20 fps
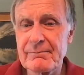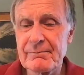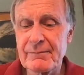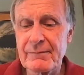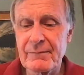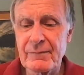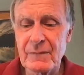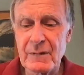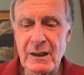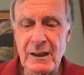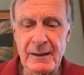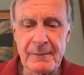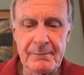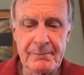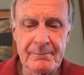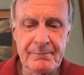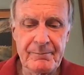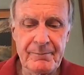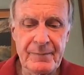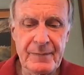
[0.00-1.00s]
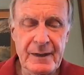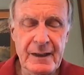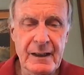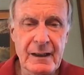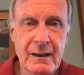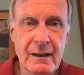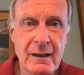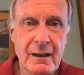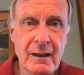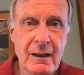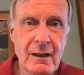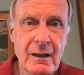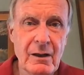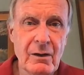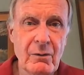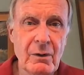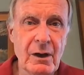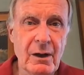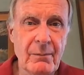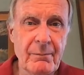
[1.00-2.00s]
Okay.
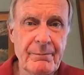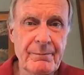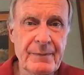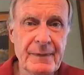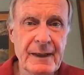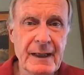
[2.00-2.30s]
Well,